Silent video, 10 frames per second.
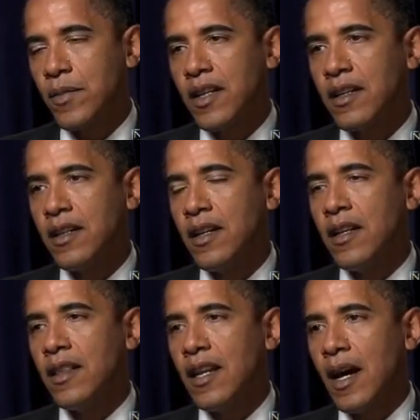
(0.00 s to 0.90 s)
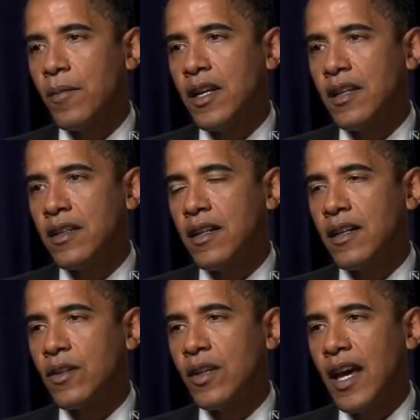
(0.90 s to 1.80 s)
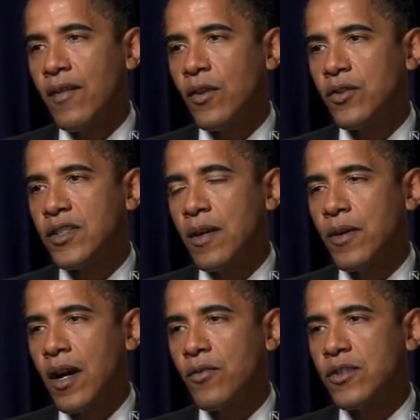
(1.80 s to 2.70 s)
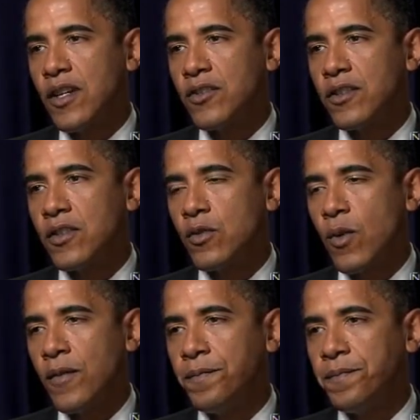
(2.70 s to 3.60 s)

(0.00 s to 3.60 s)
being the nominee, could have those same conversations as well.